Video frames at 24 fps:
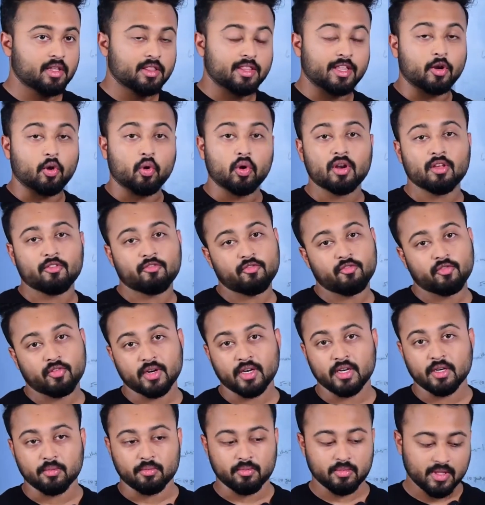They don't have
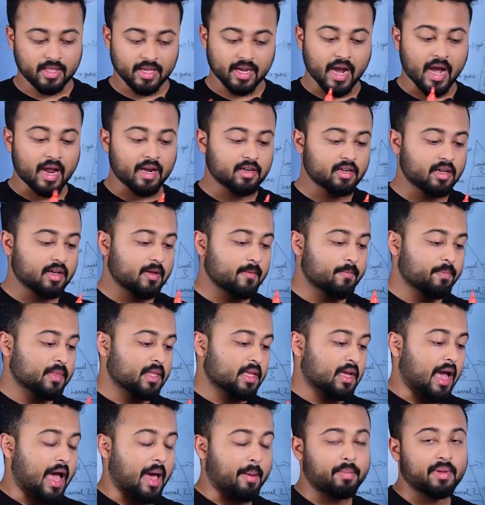freedom. They can't
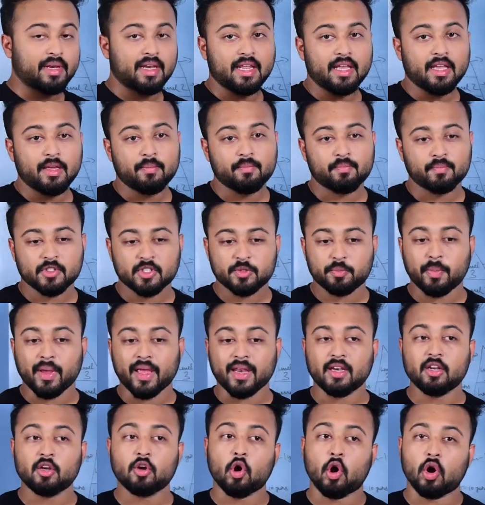happily
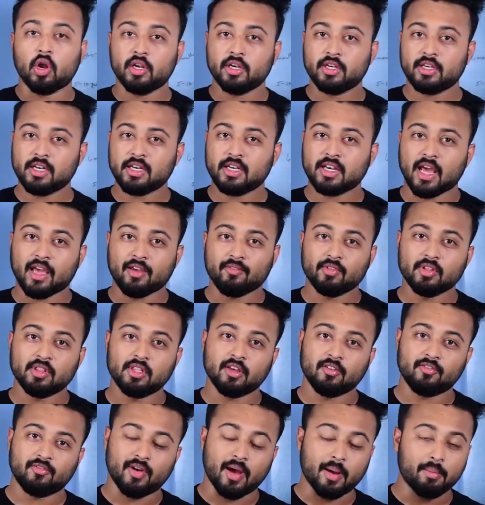spend quality time with
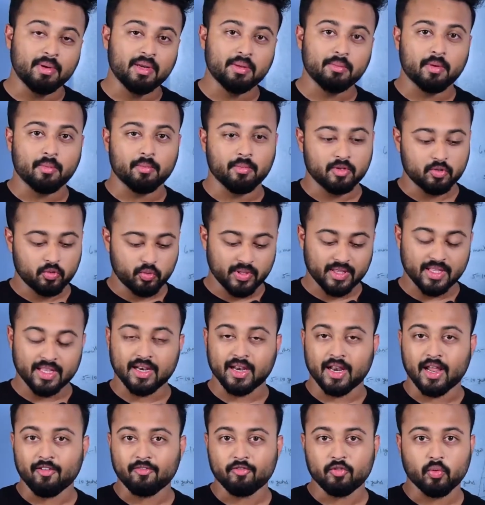their family members, with their
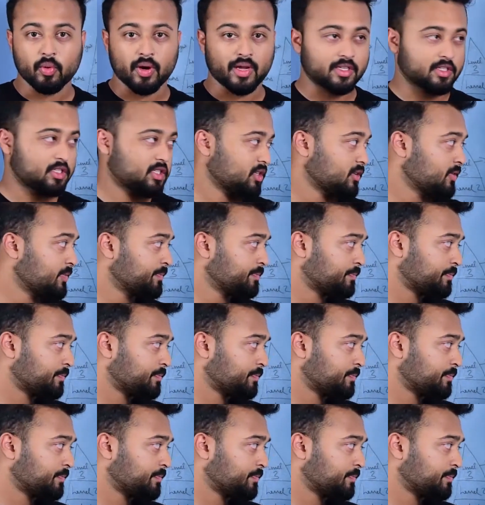loved ones.